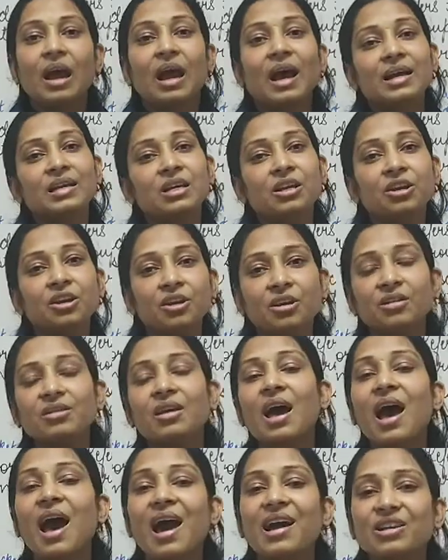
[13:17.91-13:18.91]
and here
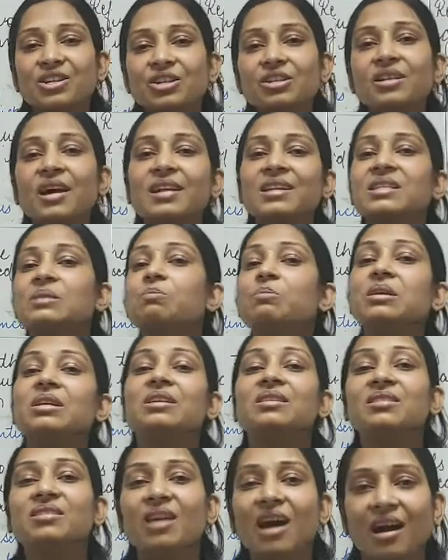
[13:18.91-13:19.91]
the action that is
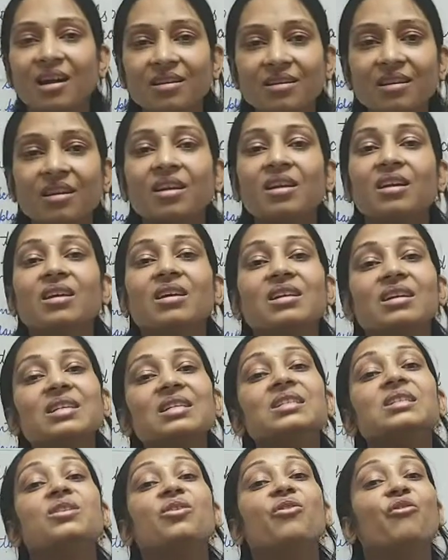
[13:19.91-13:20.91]
being done
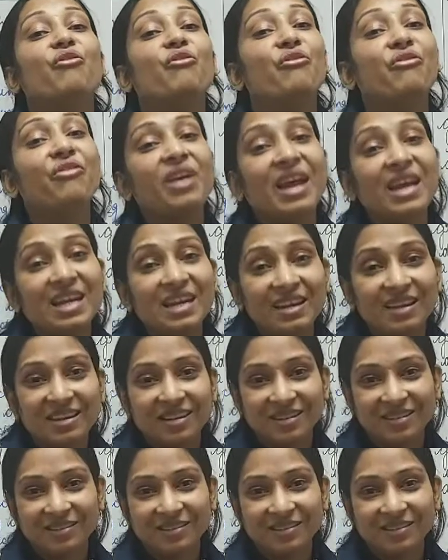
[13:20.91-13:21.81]
is went.